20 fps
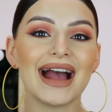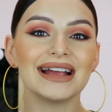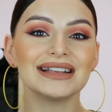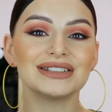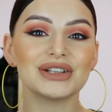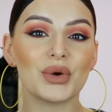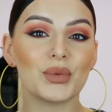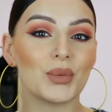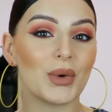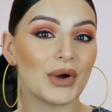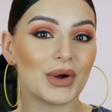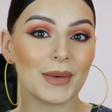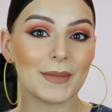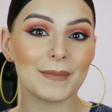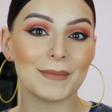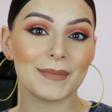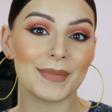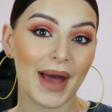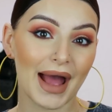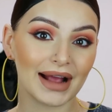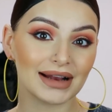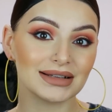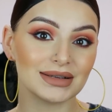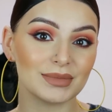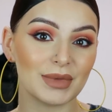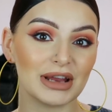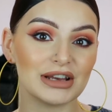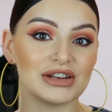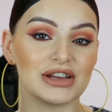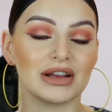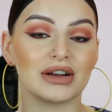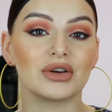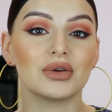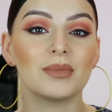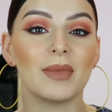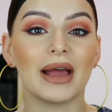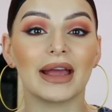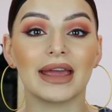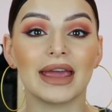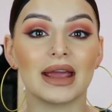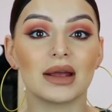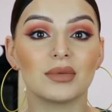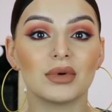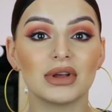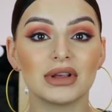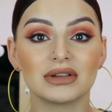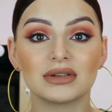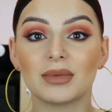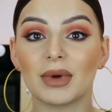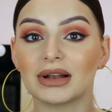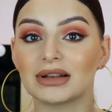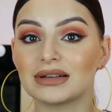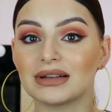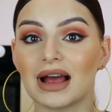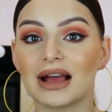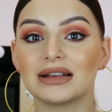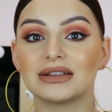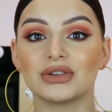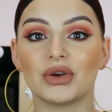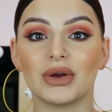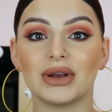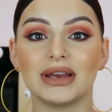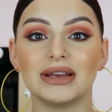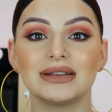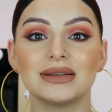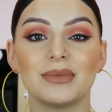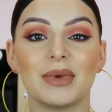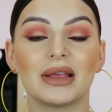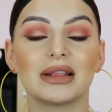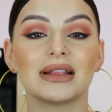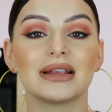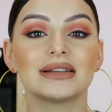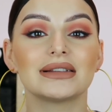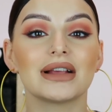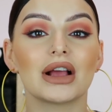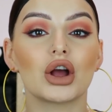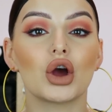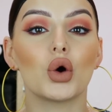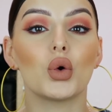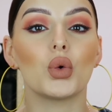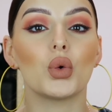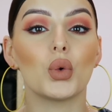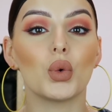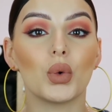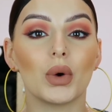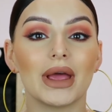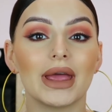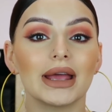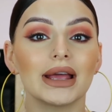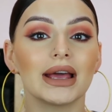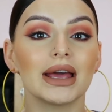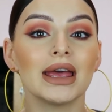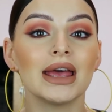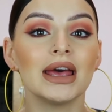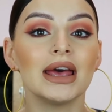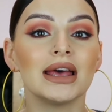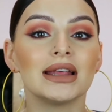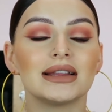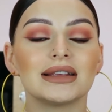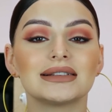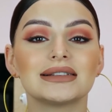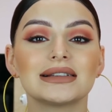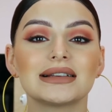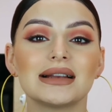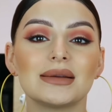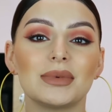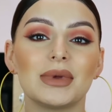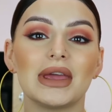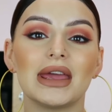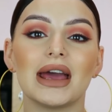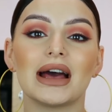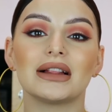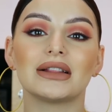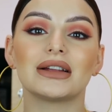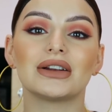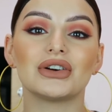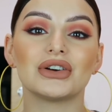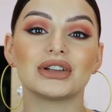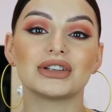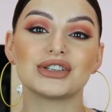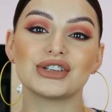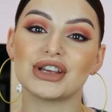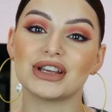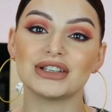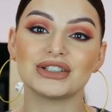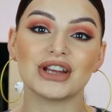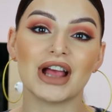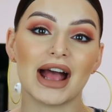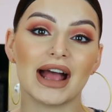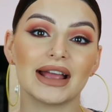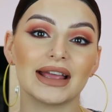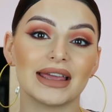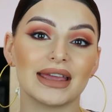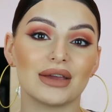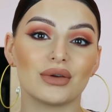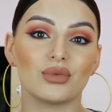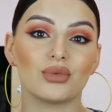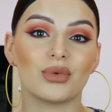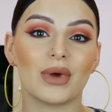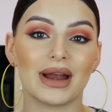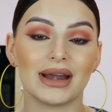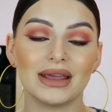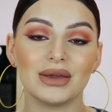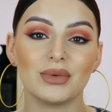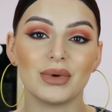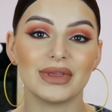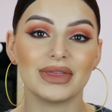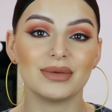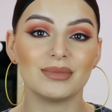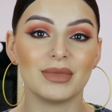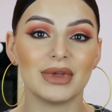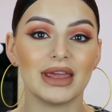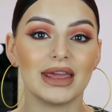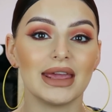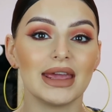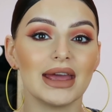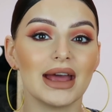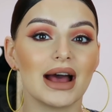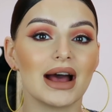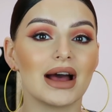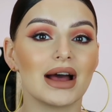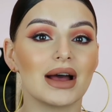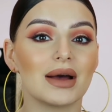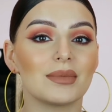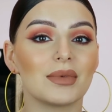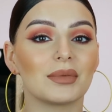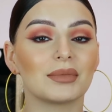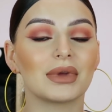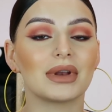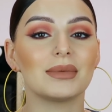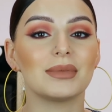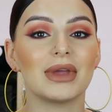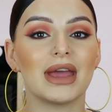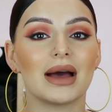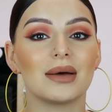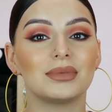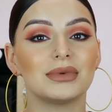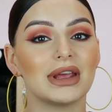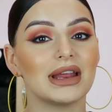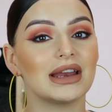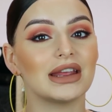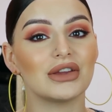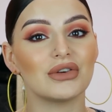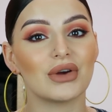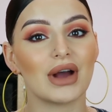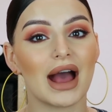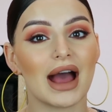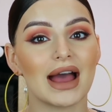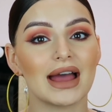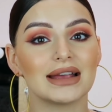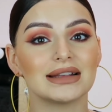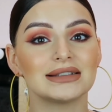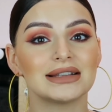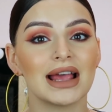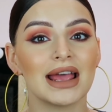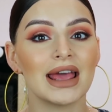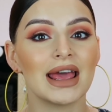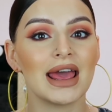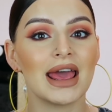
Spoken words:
guys, welcome back to my channel. My camera is about to die, so I need to make this quick. This is gonna be a little chit chat, get ready with me. I'm gonna be updating you guys